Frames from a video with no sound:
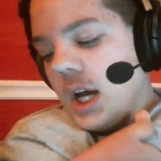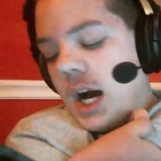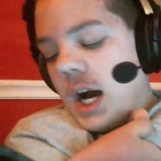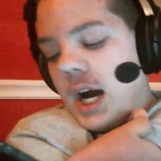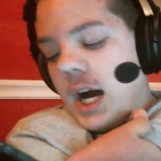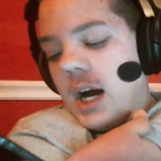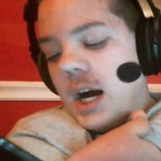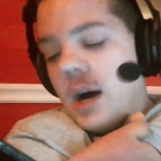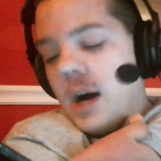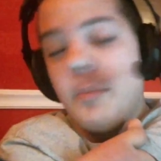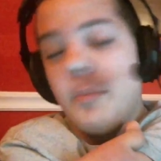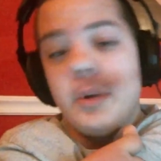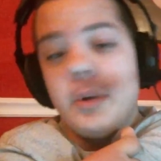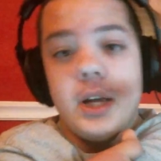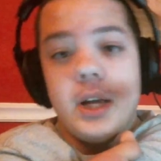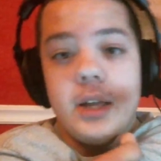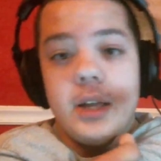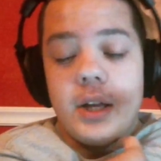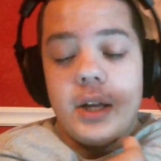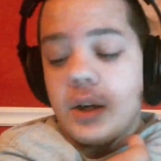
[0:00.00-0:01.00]
Um,
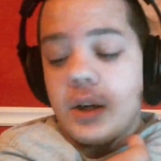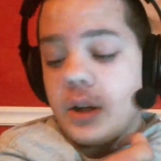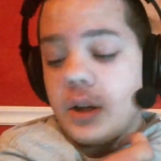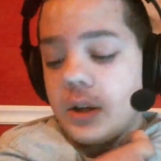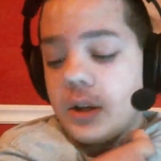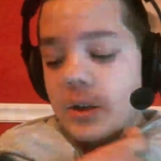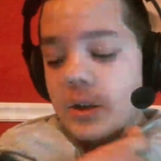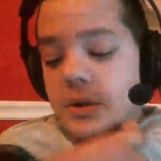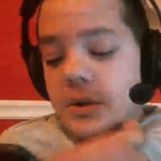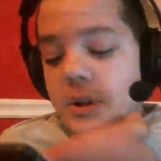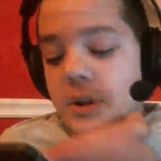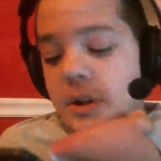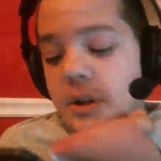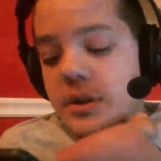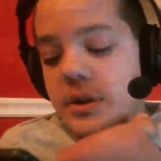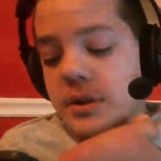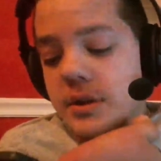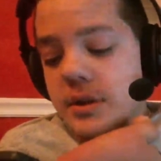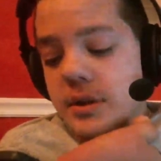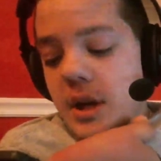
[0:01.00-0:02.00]
and then you're gonna close
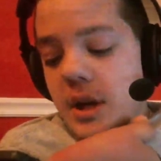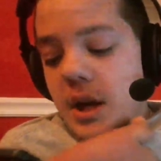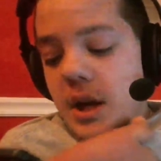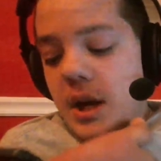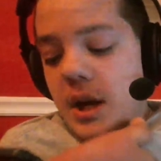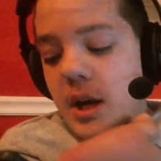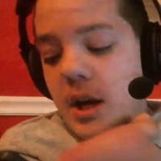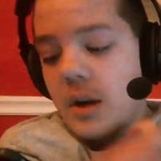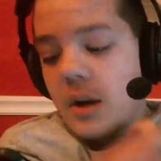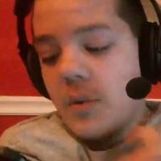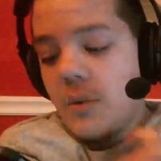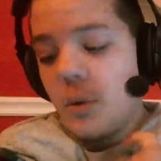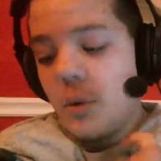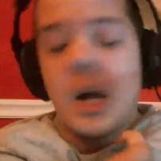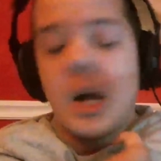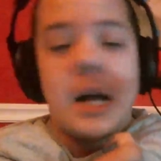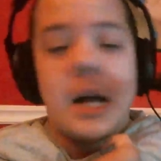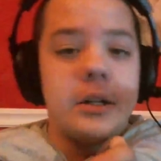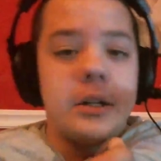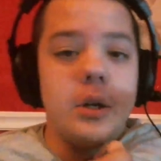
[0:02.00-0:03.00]
this, and well,
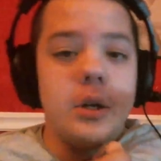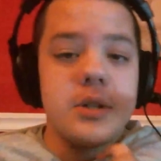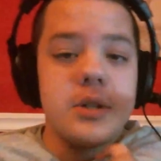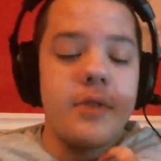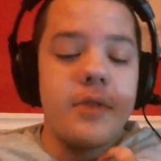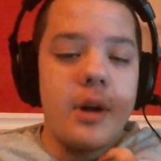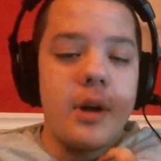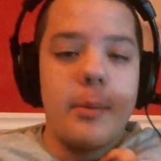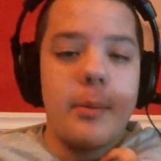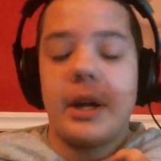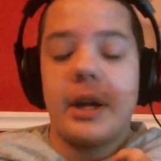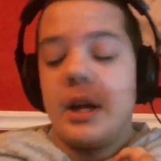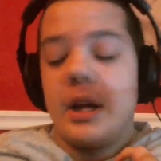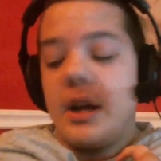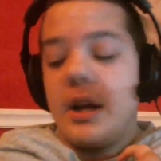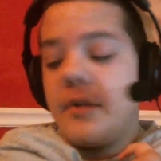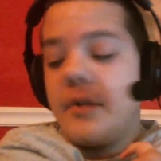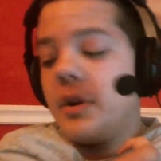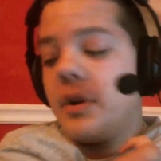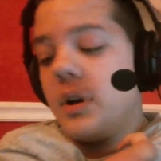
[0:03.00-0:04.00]
I close every app. I can't
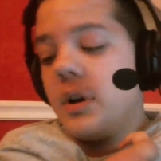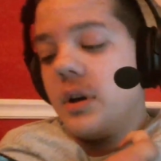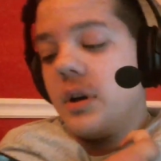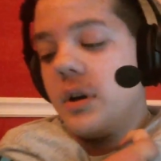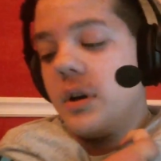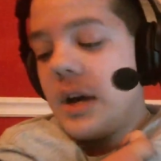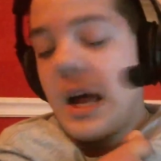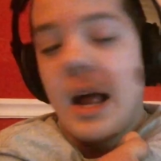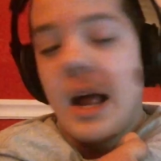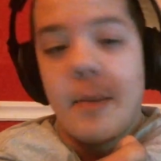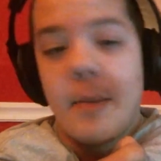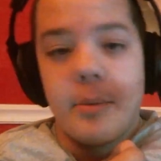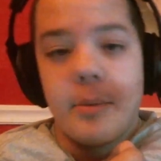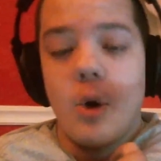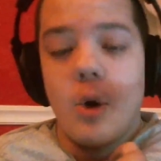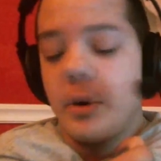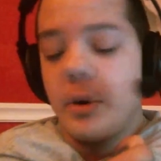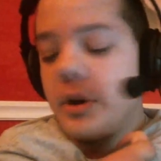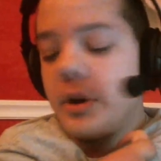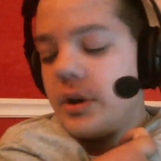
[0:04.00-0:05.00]
have it uh, app
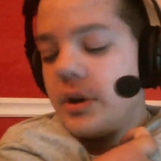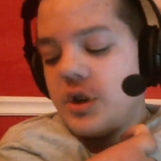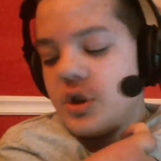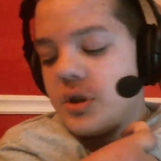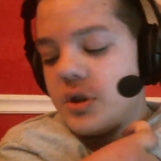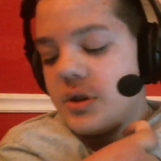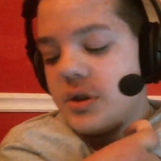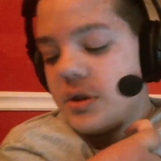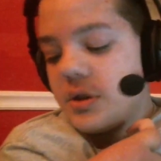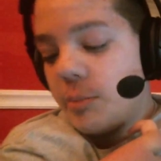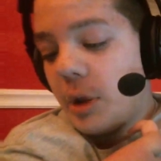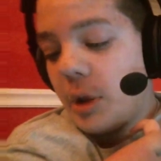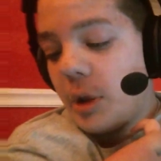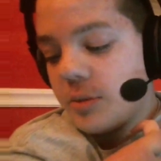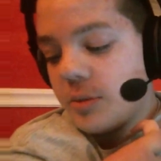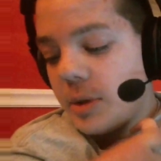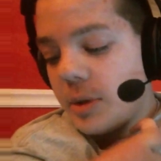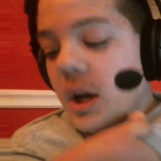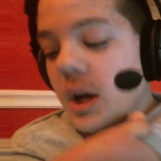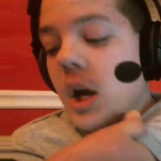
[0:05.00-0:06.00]
open. It just bothers
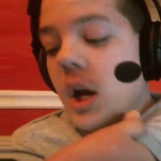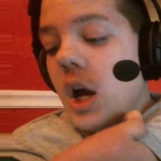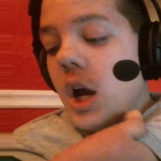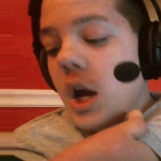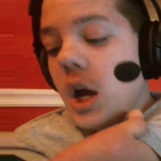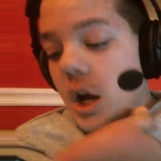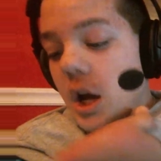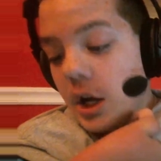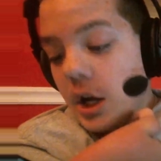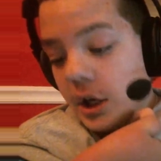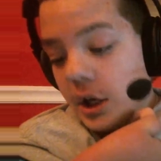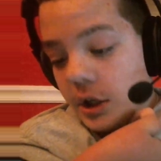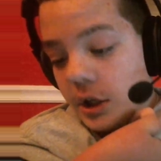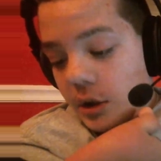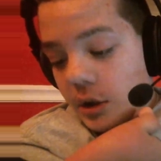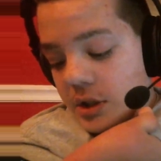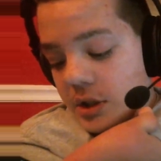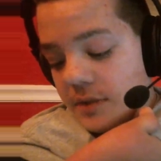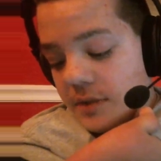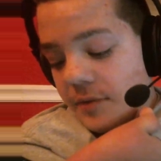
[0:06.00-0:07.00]
me. Gonna go
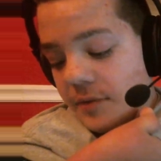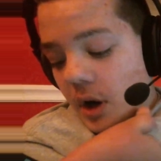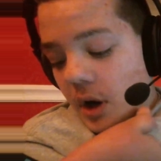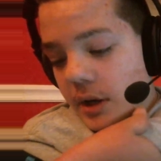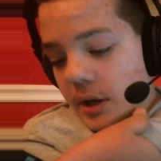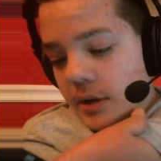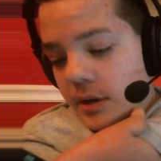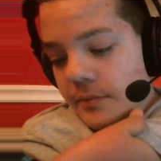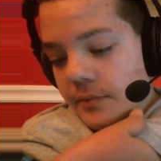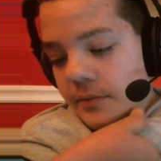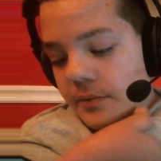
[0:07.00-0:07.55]
to Safari.